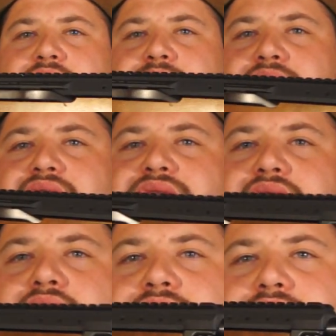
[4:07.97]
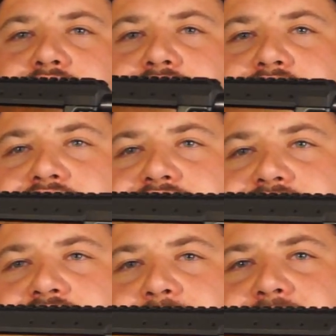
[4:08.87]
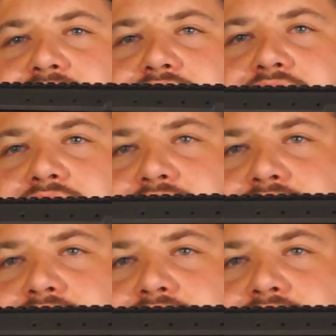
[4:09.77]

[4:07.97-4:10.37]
for this gun, is this something